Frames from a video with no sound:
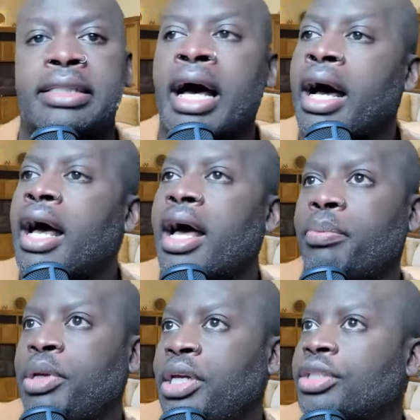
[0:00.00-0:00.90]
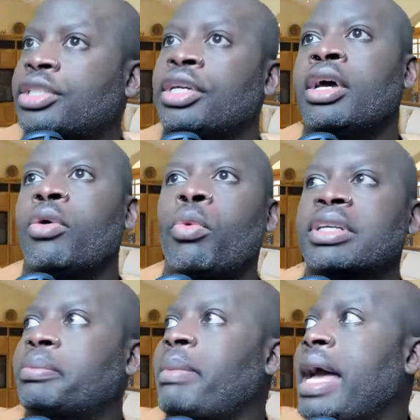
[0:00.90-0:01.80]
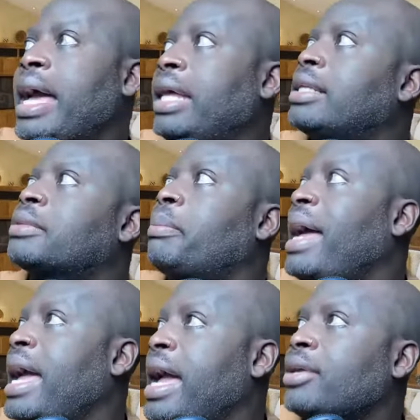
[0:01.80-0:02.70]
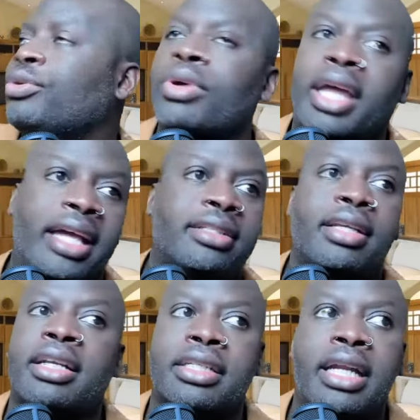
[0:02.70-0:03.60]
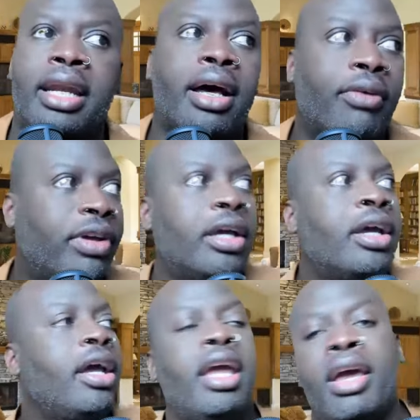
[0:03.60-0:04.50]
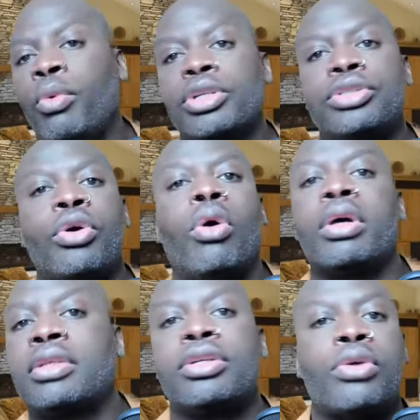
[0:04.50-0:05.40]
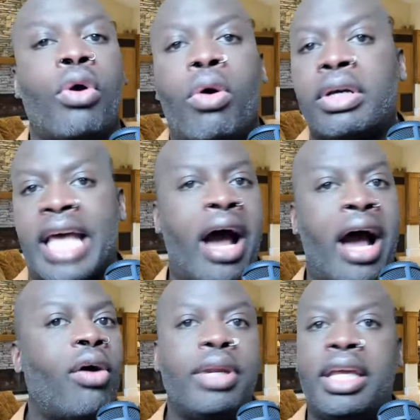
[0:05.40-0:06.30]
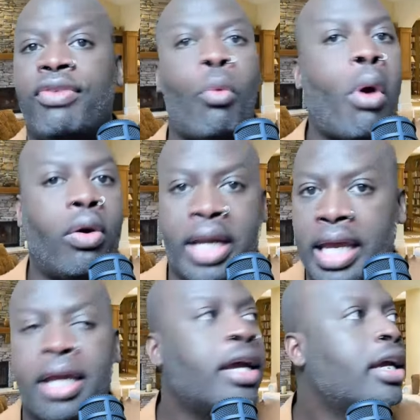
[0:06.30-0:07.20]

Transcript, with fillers: Uh-uh, bitch. What's mine is mine. You can't touch none of it. And what's yours is yours. I don't even want it.